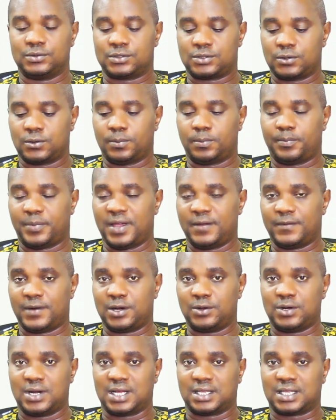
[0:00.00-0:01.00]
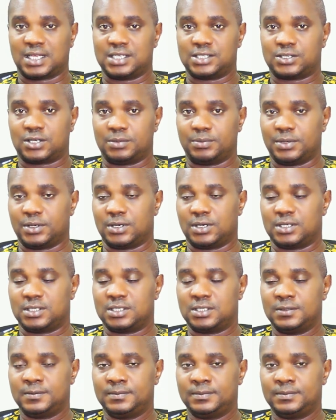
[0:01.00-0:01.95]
So pay very good attention, because